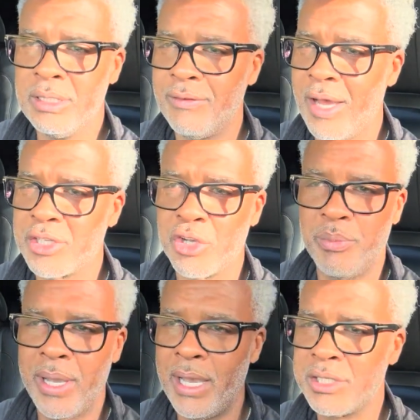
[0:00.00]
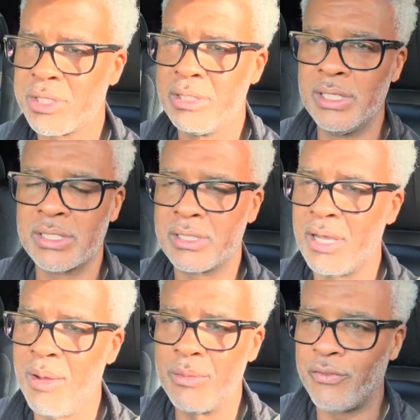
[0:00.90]
live out your passion.
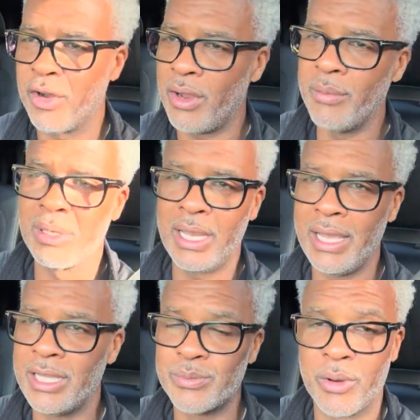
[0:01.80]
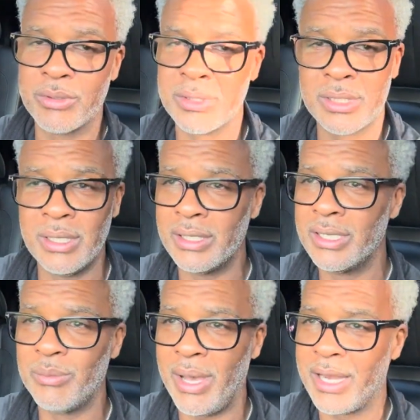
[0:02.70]
Listen, I'm the last person to tell
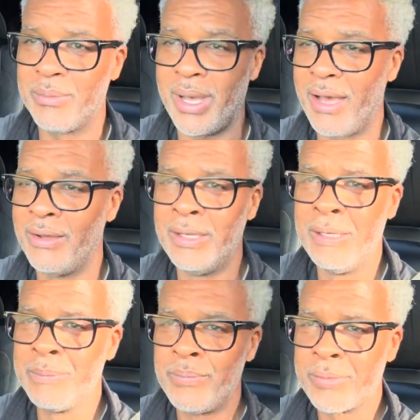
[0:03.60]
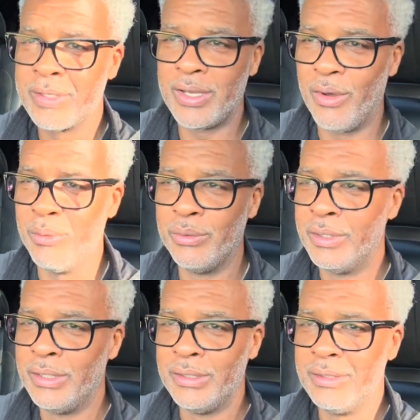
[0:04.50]
anybody about
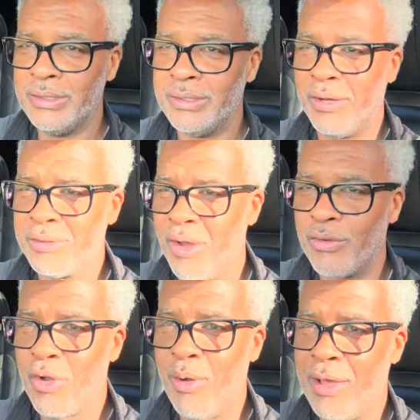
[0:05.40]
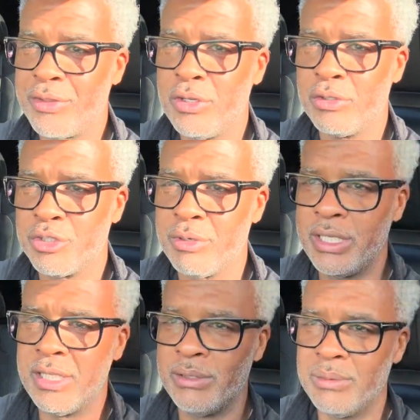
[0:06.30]
don't go after your
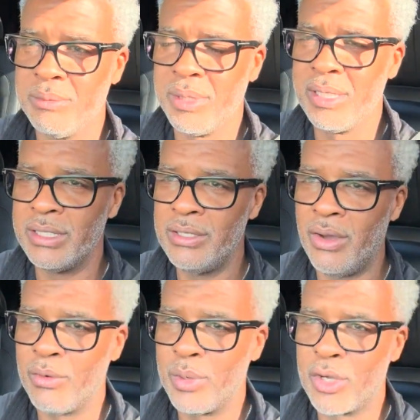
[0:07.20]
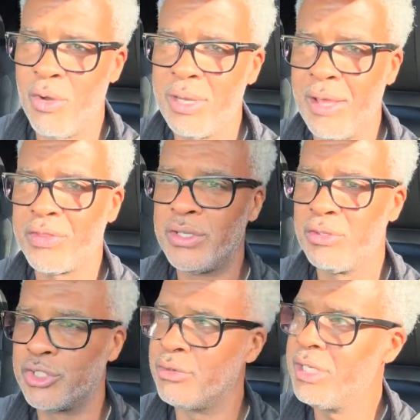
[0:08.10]
dream. But, you know, with going after
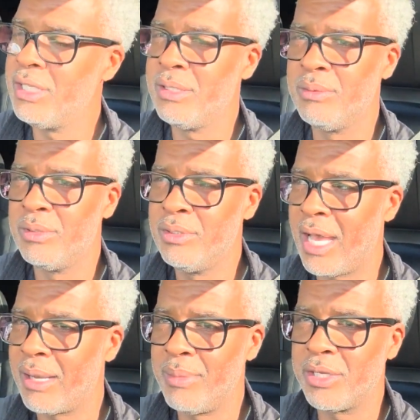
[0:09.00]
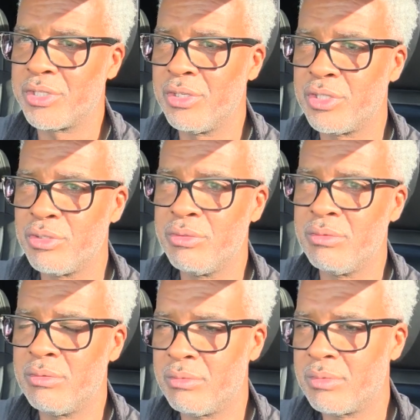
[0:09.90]
your dream, you got to make sure that you
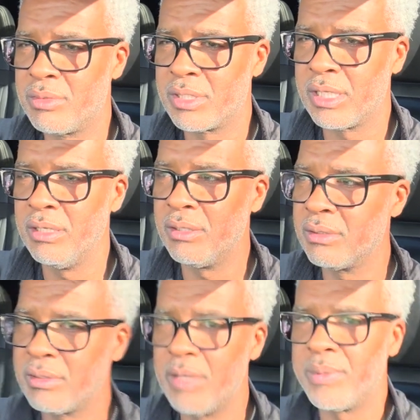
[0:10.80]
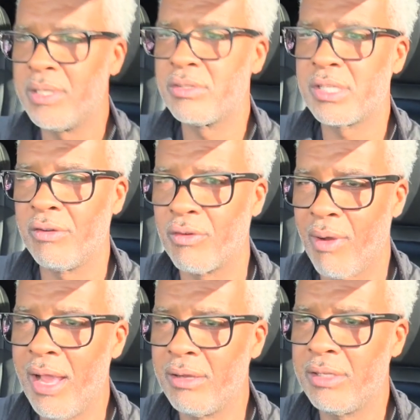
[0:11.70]
still keeping yourself
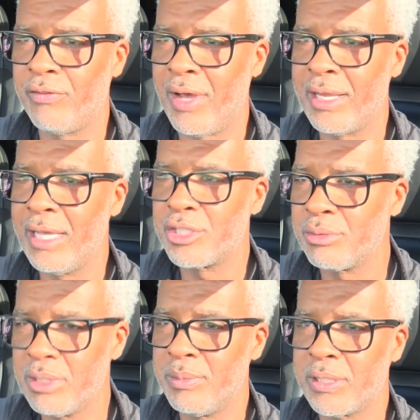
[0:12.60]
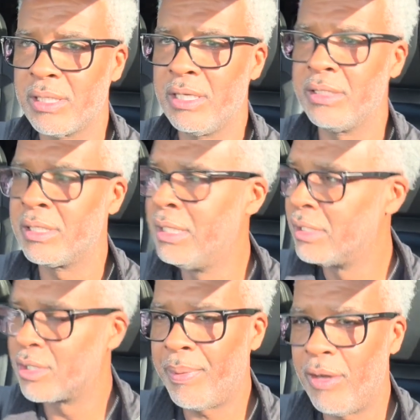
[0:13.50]
grounded financially, because
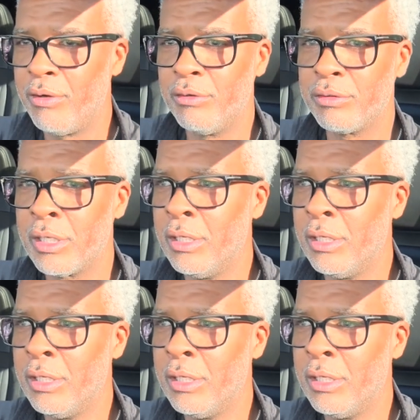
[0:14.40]
suppose